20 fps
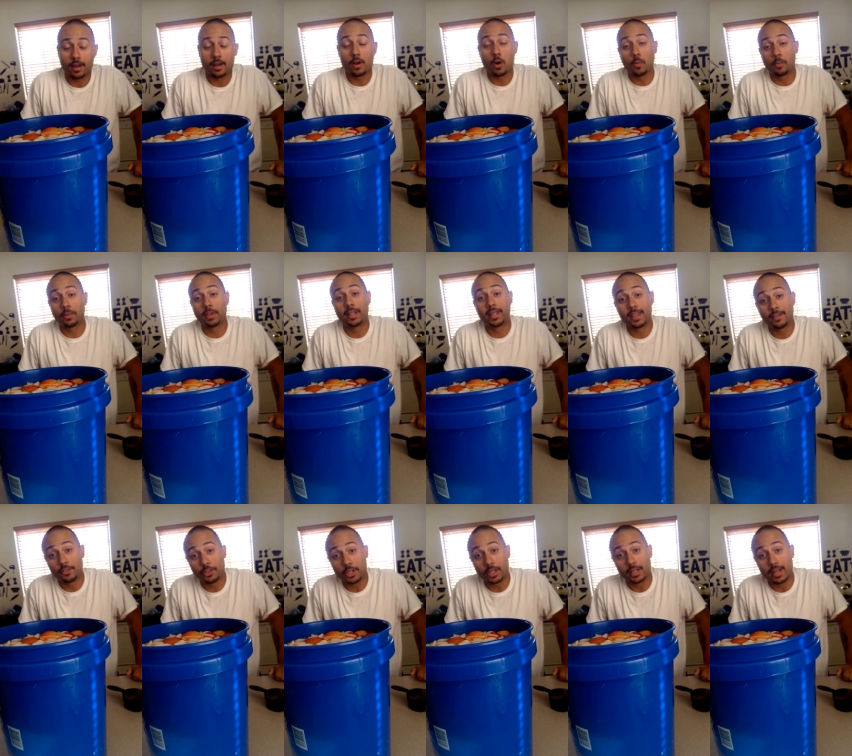hopefully
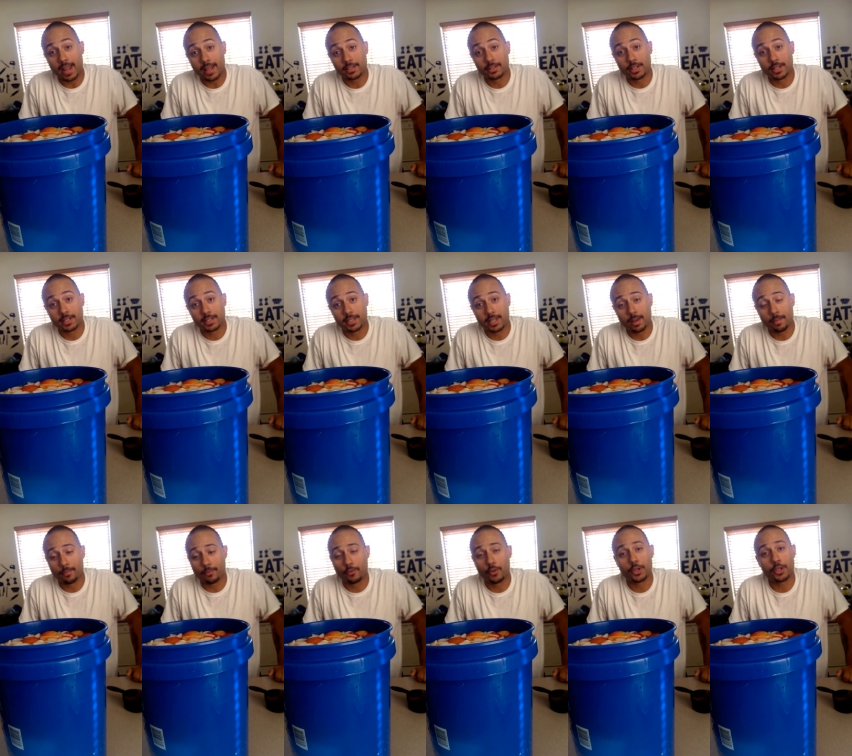giving you a nice good tip
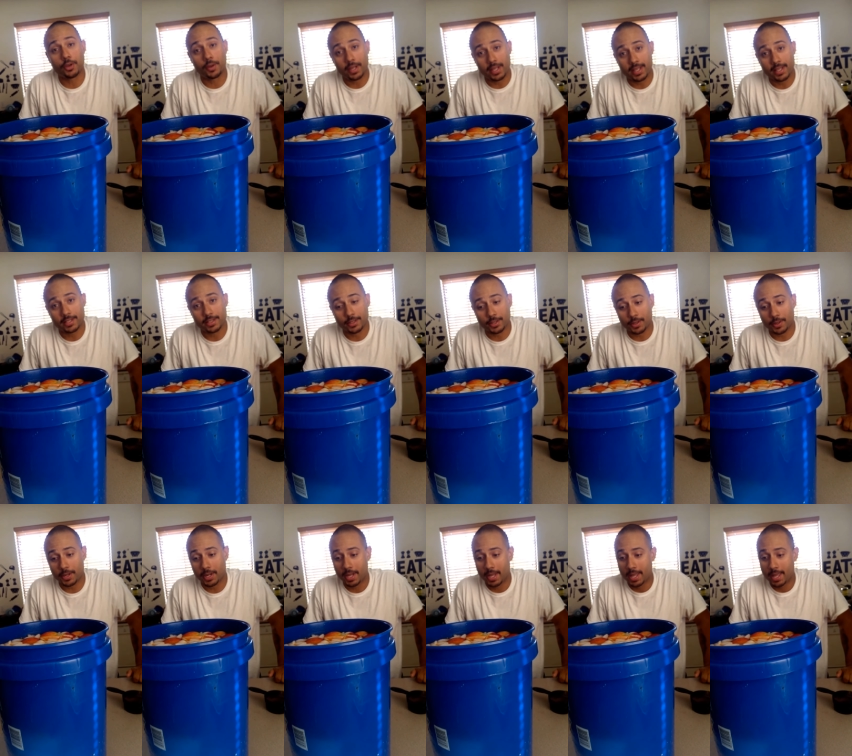for your
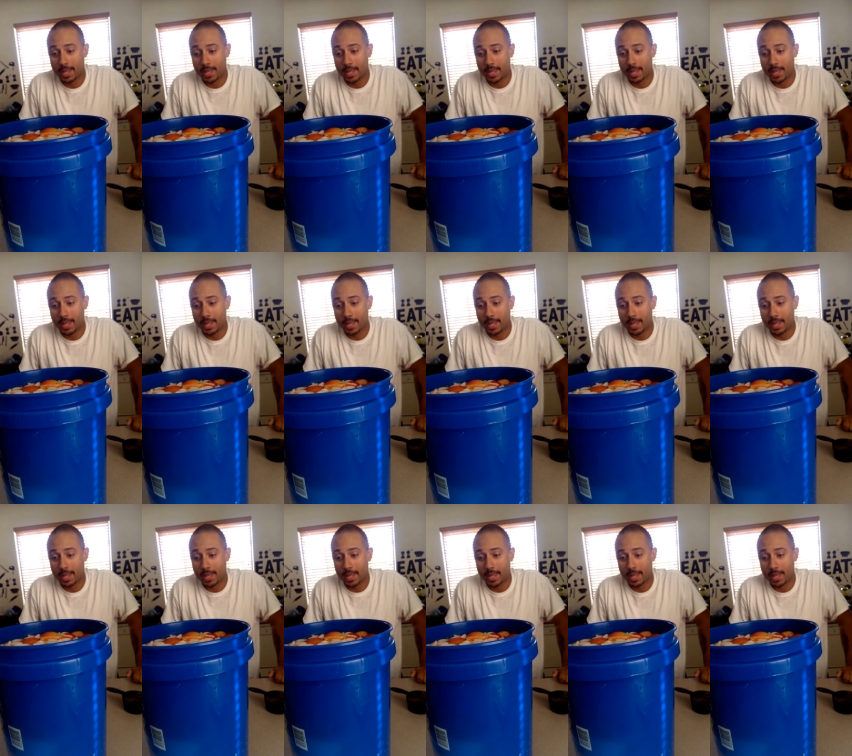Easter.